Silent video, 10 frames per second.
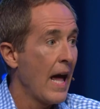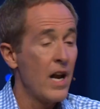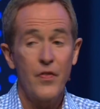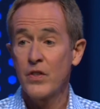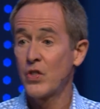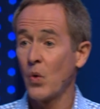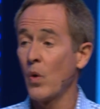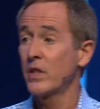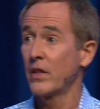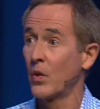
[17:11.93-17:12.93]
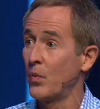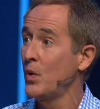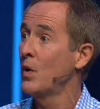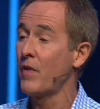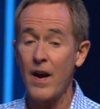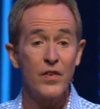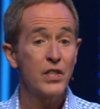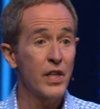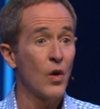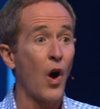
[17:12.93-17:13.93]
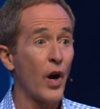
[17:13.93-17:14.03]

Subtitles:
And at the source, at the root of every single